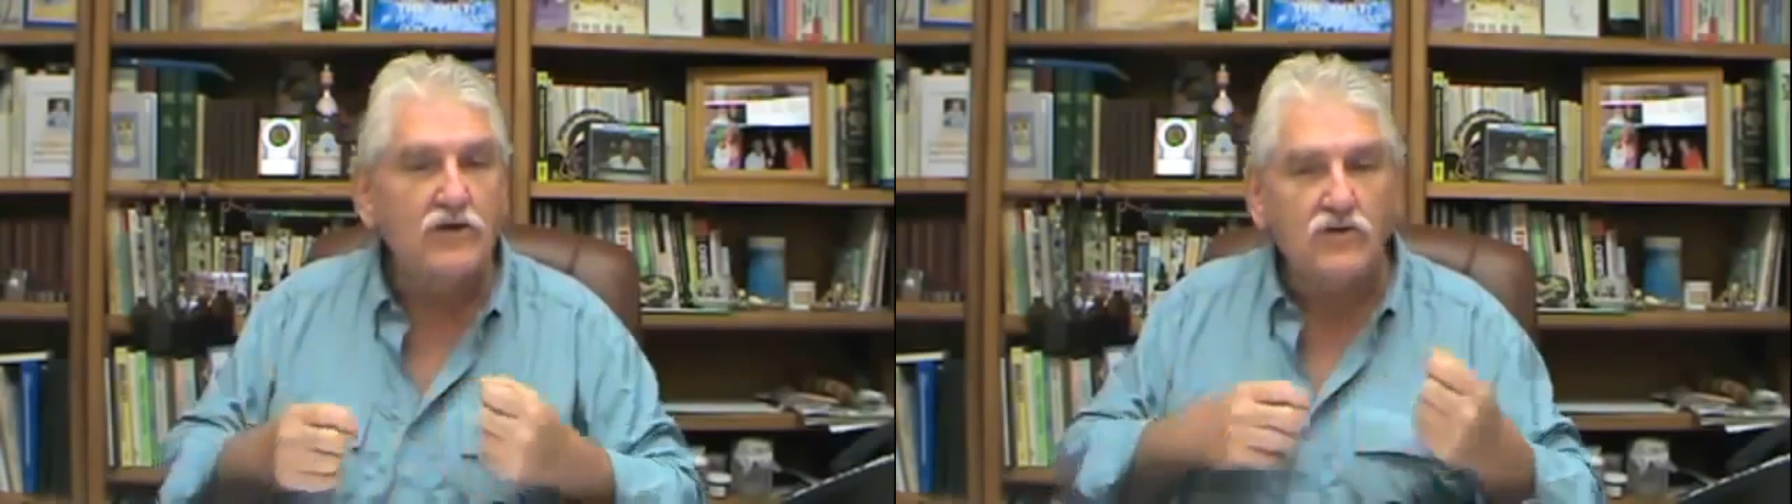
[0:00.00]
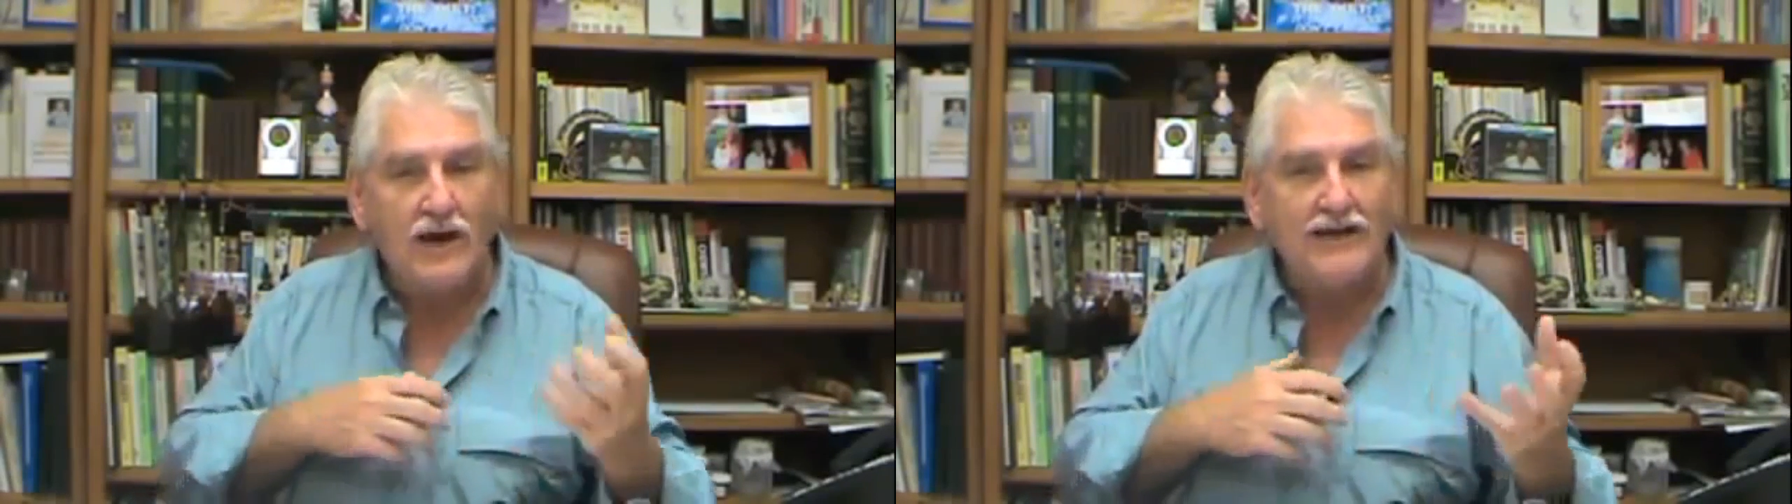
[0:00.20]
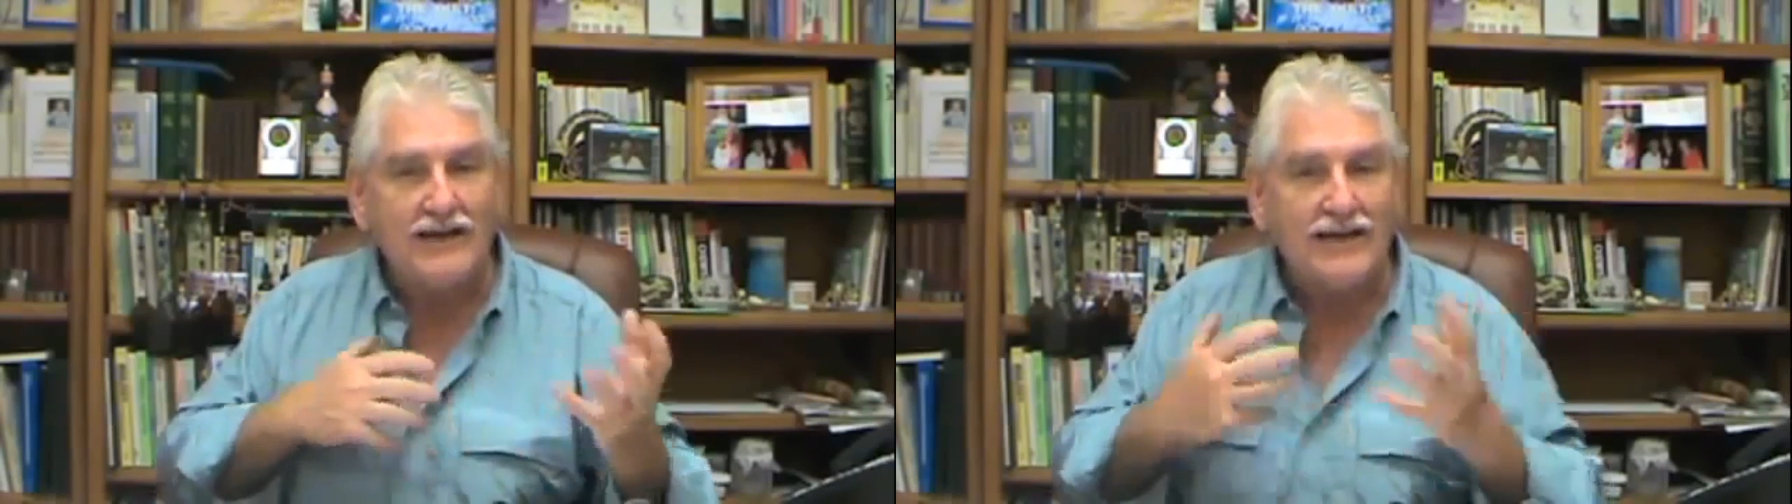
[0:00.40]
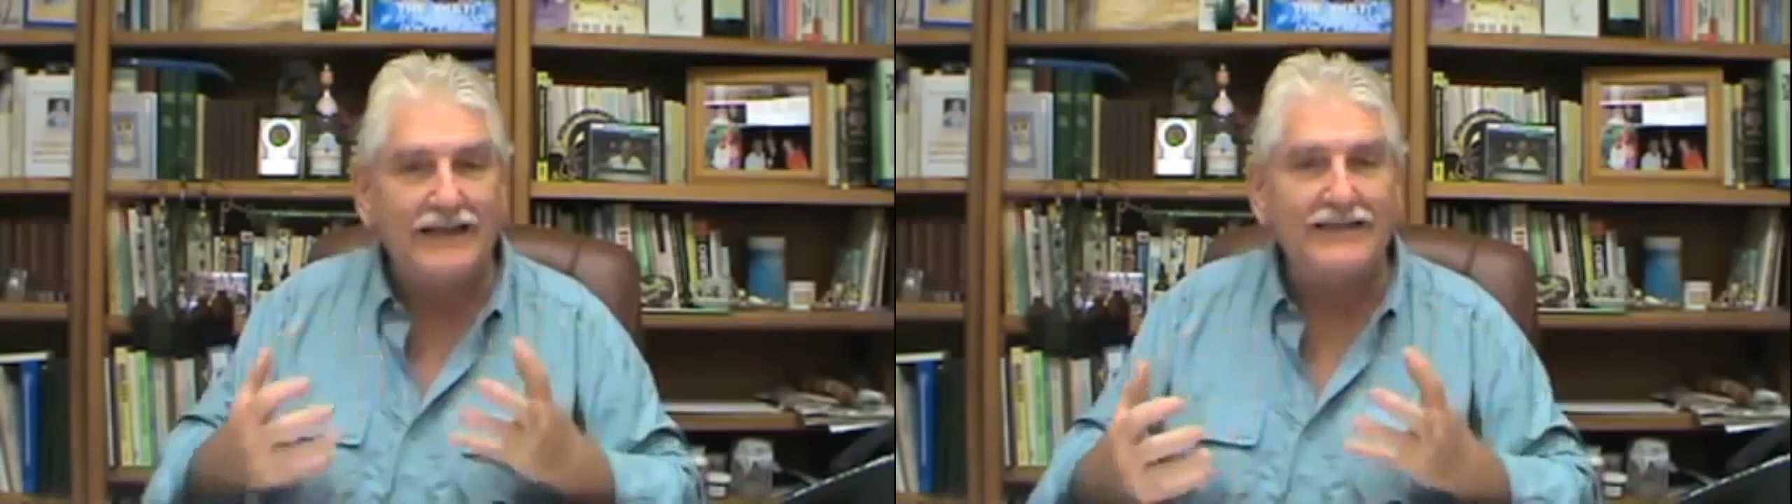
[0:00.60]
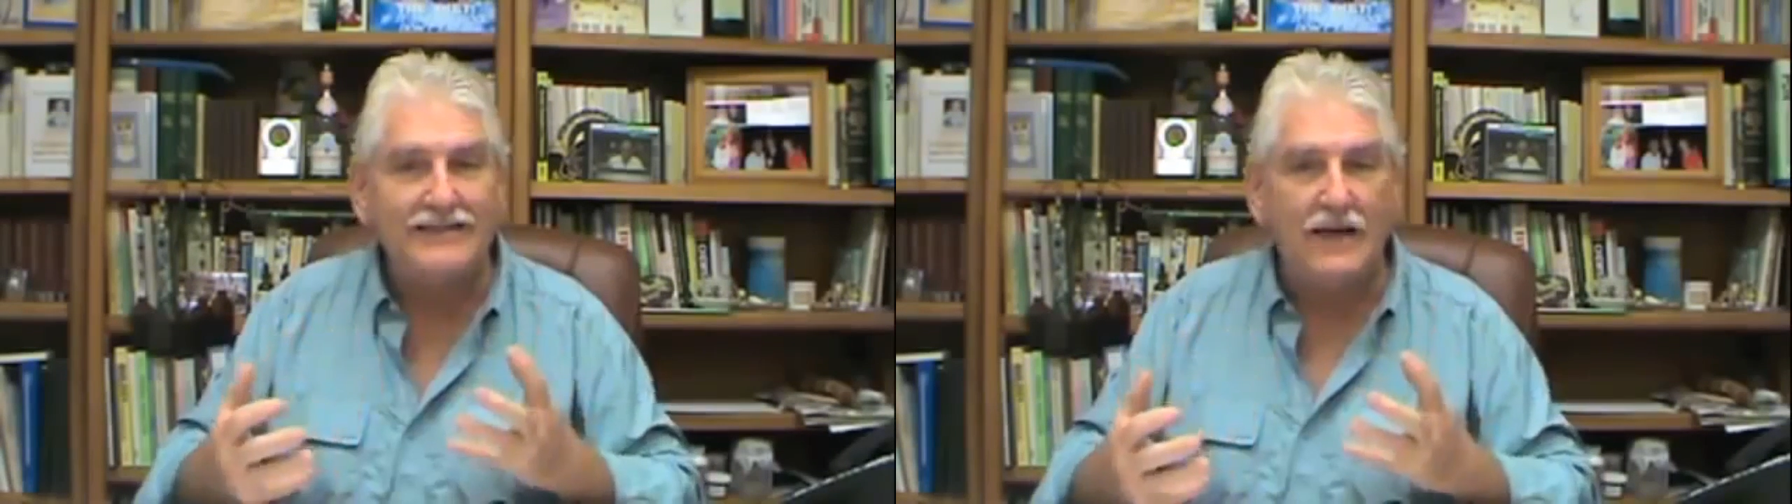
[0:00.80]
you're trying to
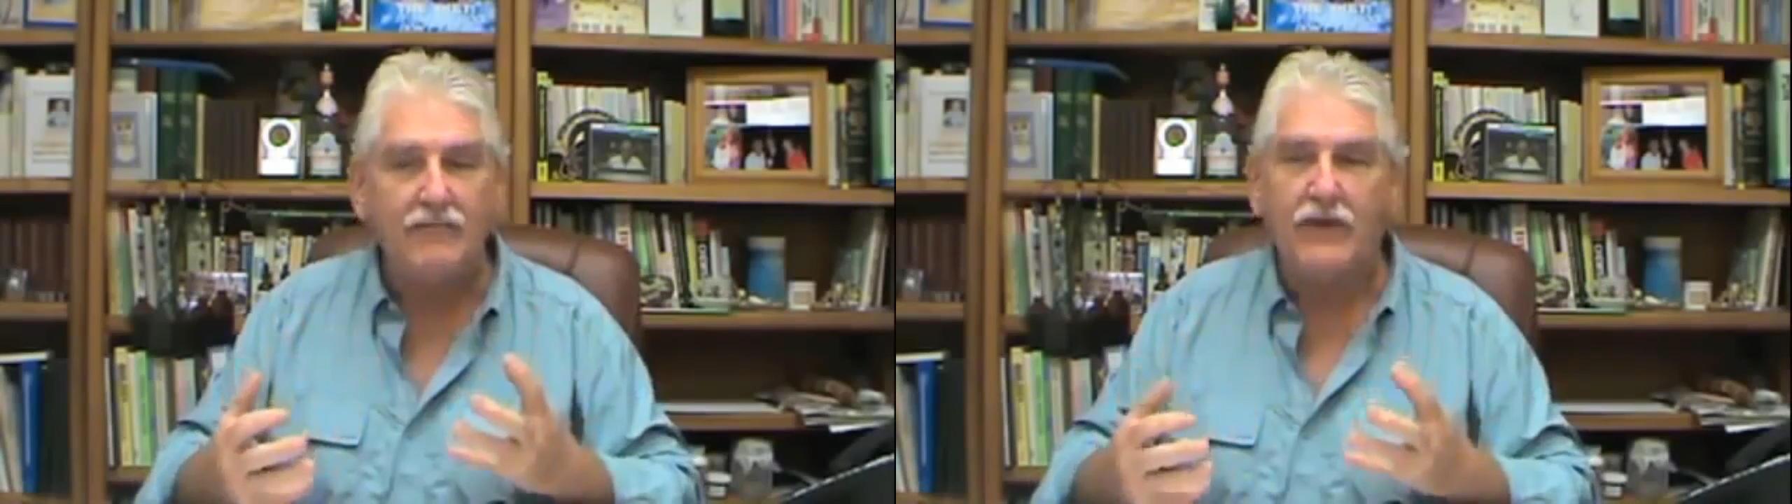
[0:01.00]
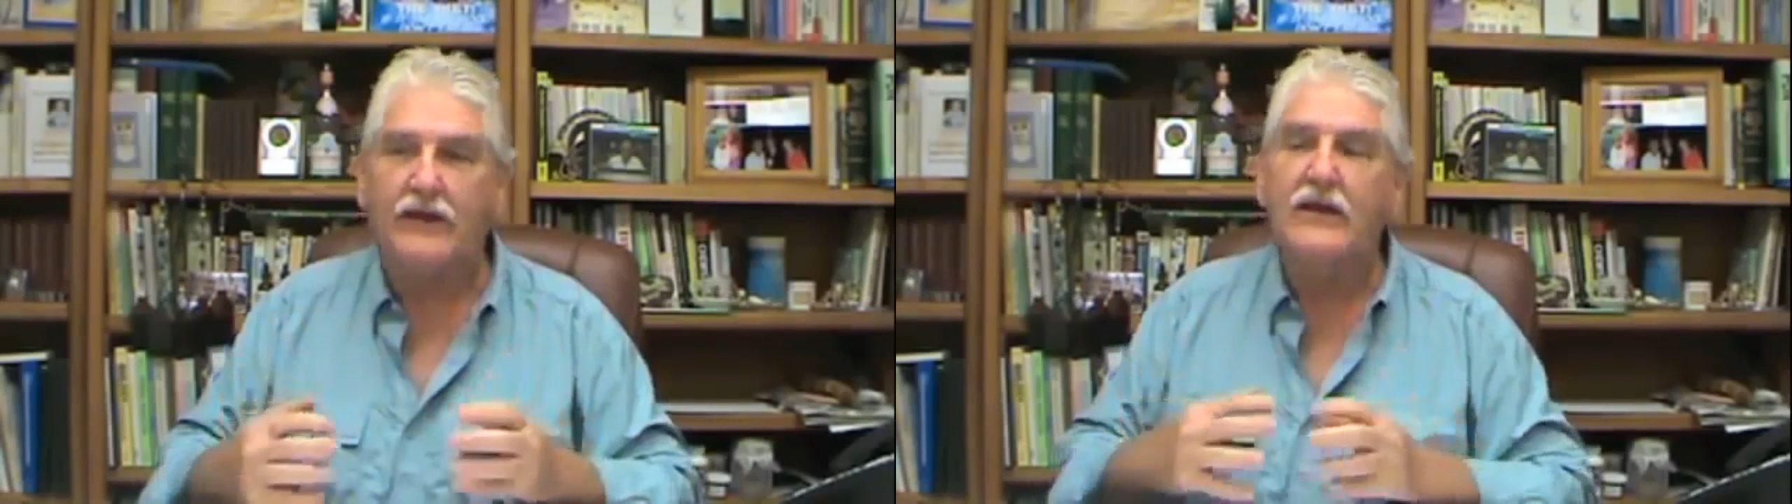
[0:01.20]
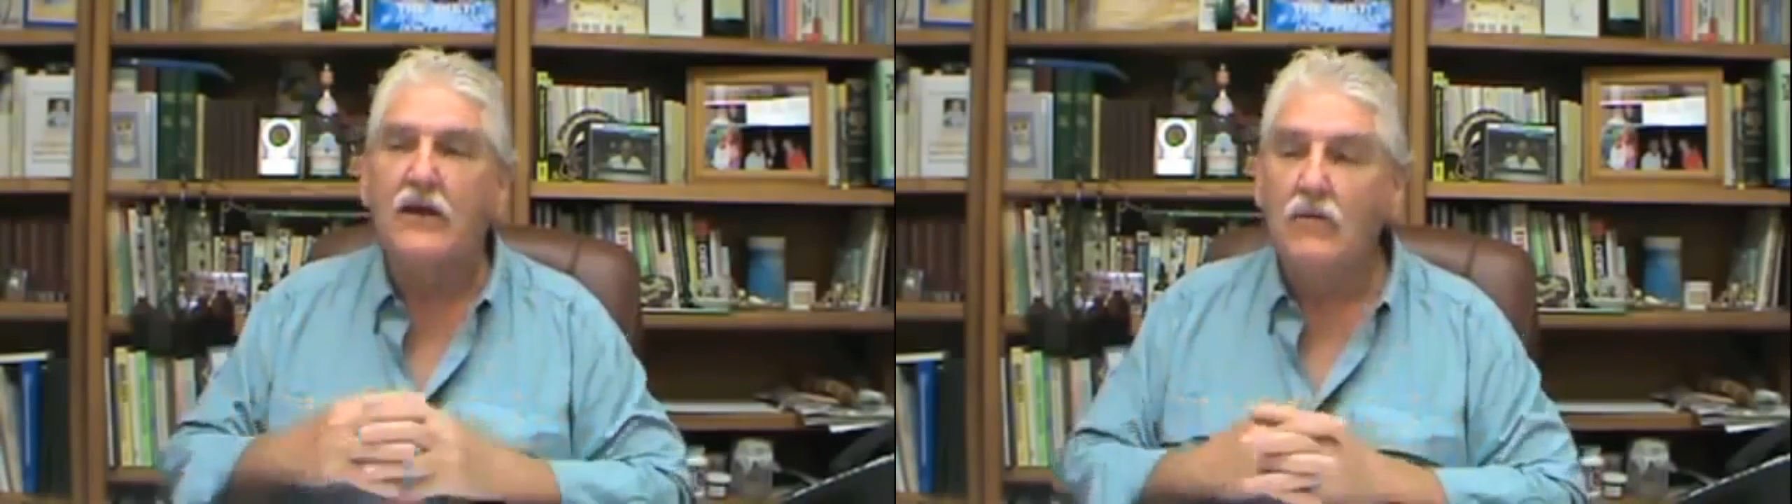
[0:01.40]
clean something.